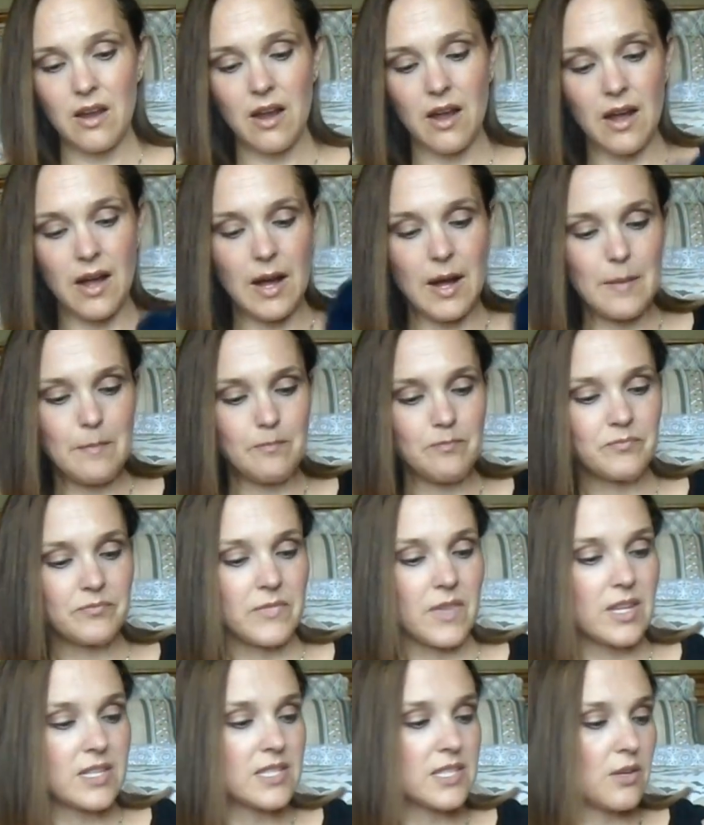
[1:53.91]
Um,
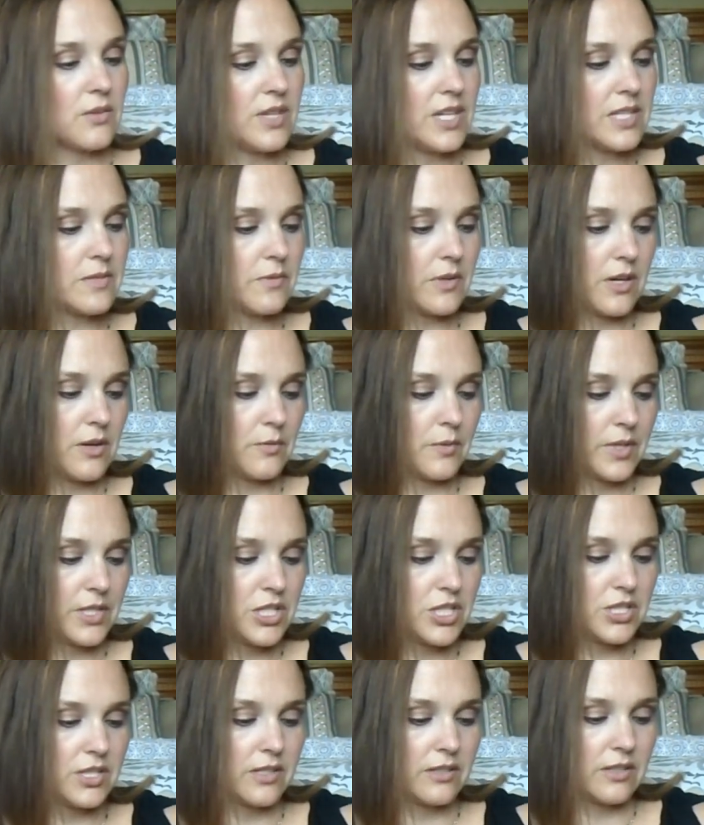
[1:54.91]
so these were
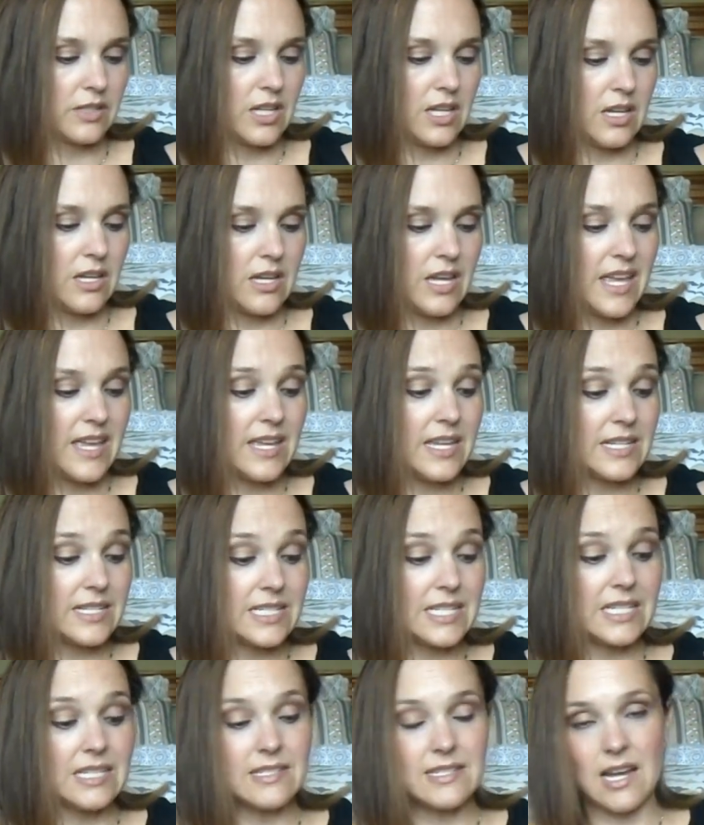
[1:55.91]
originally
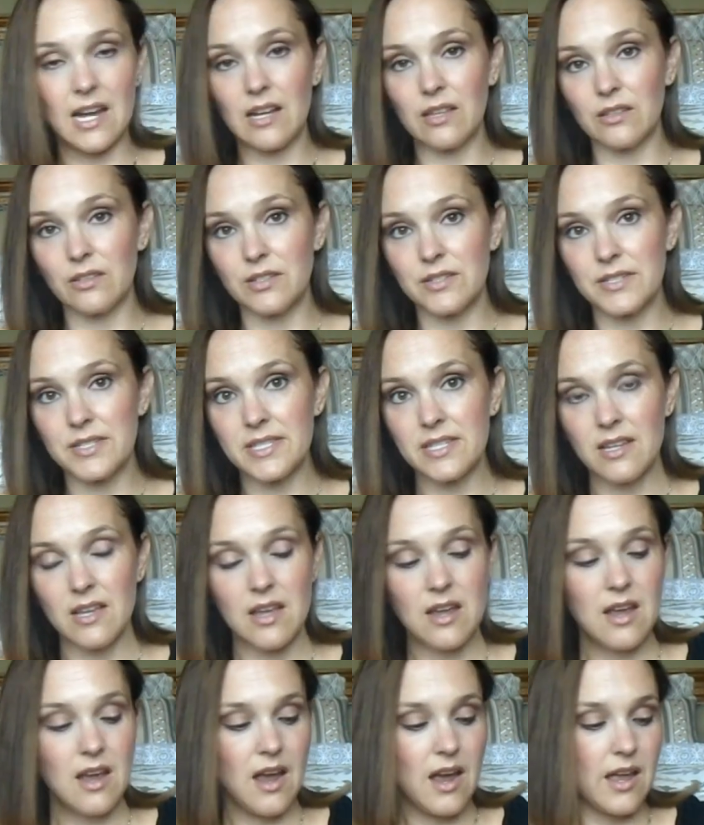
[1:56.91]
$18
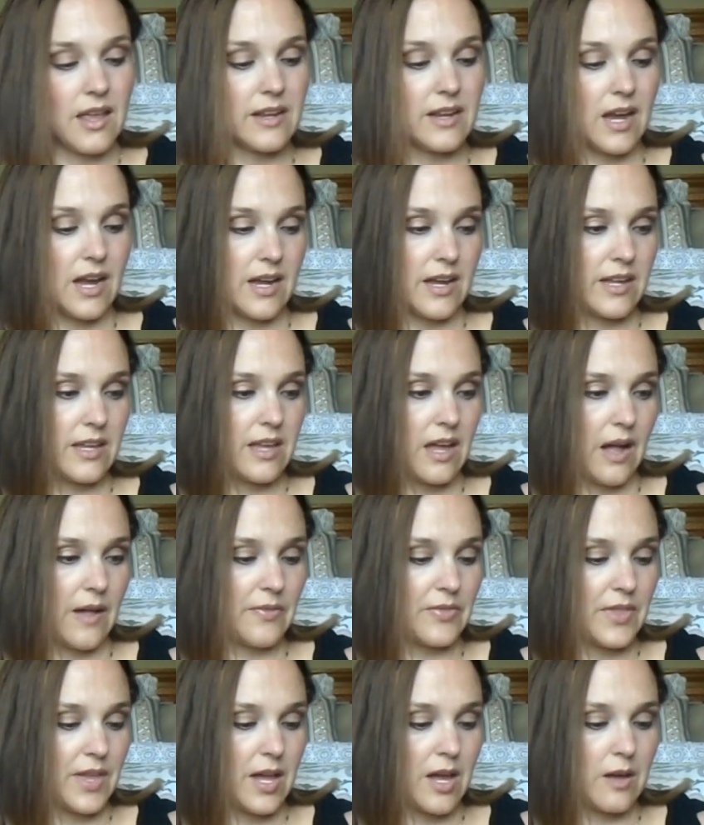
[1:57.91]
and I
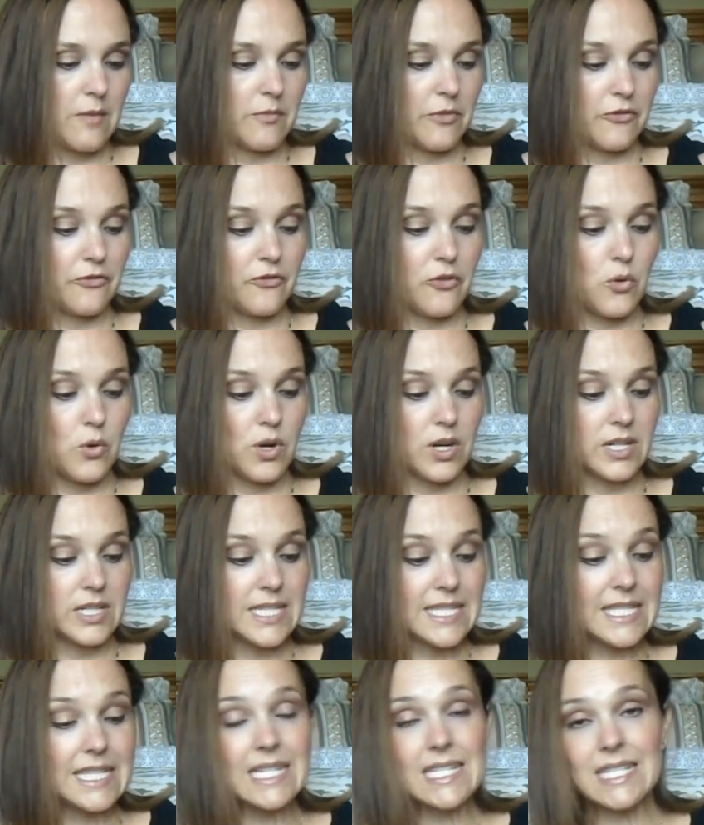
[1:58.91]
got them for
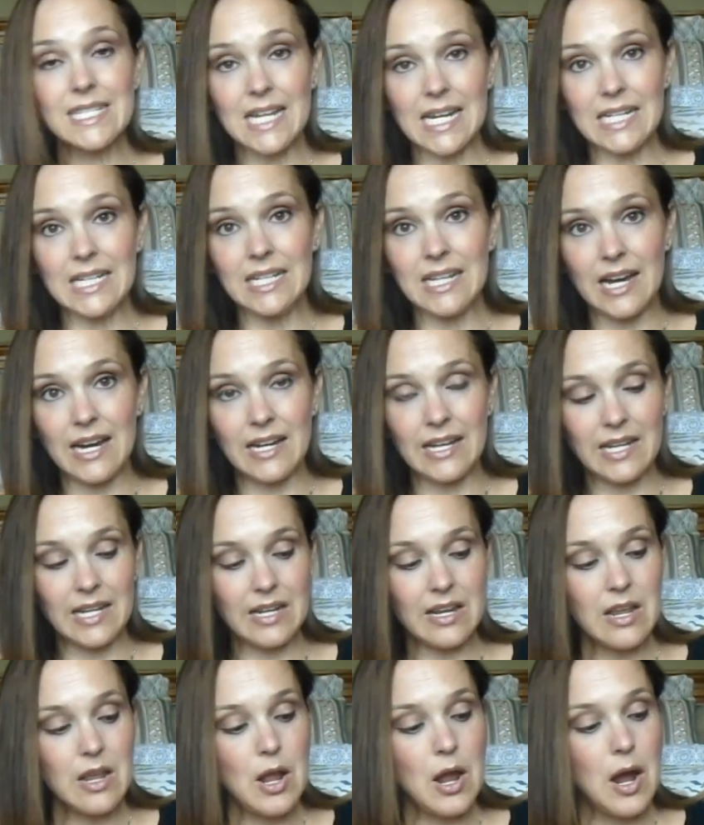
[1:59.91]

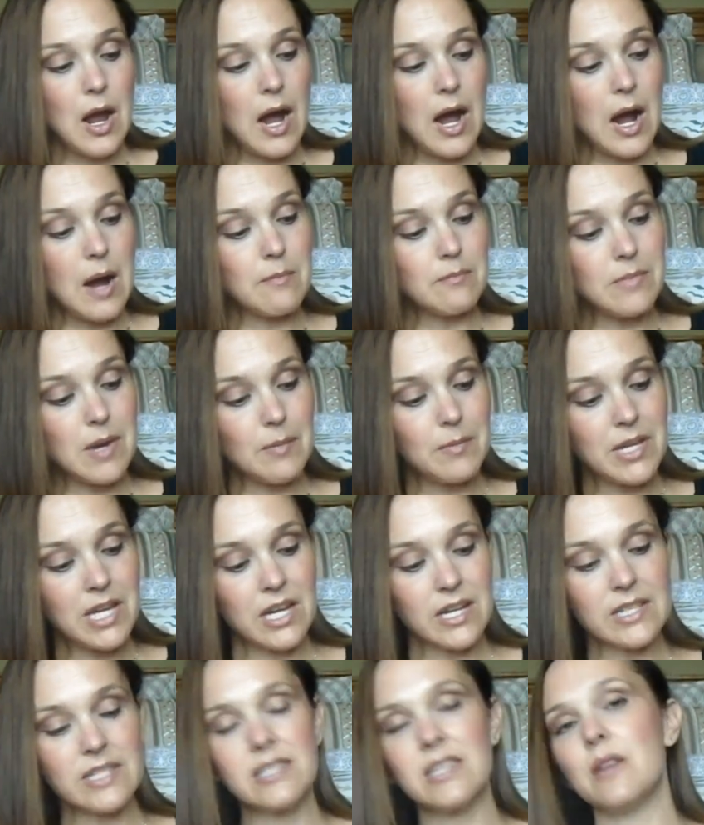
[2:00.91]
$6.99, um, but
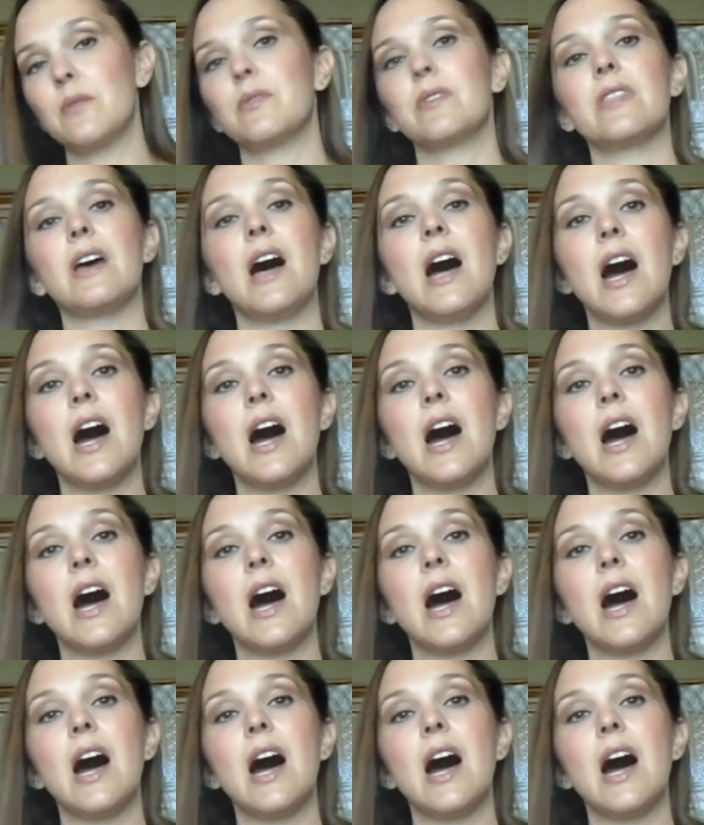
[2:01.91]
because they were the